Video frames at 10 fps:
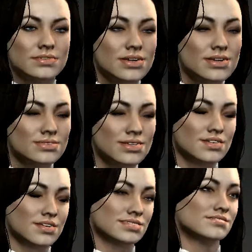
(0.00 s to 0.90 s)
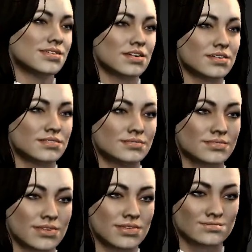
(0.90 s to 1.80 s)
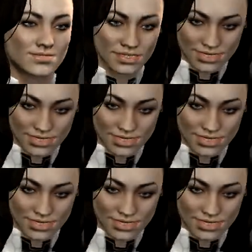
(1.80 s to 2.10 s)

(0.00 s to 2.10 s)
Well, I guess that's fair. I've spent the